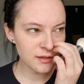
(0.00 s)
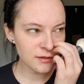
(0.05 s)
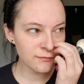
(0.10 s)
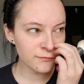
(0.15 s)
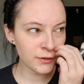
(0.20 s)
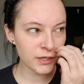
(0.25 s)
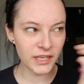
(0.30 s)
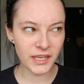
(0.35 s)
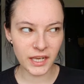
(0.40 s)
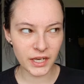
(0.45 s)

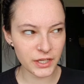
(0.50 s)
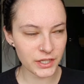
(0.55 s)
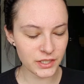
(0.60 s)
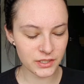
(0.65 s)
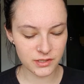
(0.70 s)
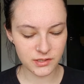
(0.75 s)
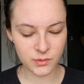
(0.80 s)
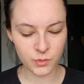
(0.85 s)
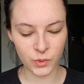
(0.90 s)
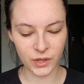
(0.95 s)
for
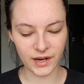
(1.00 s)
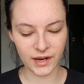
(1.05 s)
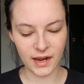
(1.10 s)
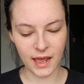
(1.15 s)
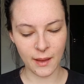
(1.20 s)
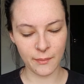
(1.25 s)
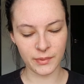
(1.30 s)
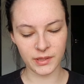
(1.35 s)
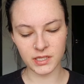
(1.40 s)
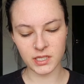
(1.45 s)
years what had
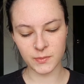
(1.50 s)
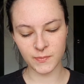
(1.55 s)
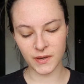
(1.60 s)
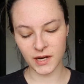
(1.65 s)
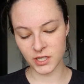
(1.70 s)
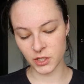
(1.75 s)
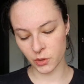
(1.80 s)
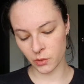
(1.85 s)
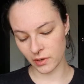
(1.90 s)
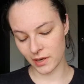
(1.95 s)
happened, but I
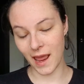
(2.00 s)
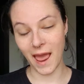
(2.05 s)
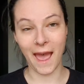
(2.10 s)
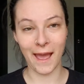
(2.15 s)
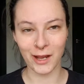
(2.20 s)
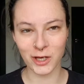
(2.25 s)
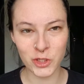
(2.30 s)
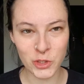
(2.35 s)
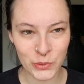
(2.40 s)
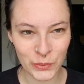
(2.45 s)
don't
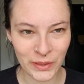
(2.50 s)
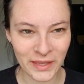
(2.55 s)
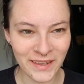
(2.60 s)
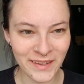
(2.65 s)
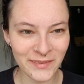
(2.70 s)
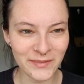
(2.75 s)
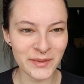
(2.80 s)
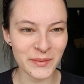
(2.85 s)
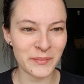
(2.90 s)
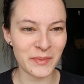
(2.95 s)
actually
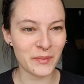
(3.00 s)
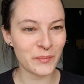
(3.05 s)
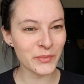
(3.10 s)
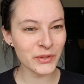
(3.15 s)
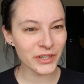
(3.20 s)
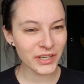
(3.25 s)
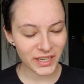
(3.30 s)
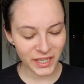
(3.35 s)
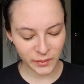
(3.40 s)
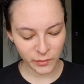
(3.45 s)

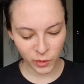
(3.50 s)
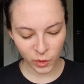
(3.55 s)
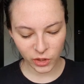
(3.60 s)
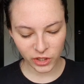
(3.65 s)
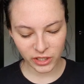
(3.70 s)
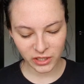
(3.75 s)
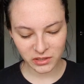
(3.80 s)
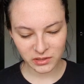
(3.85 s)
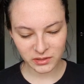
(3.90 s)
remember anymore.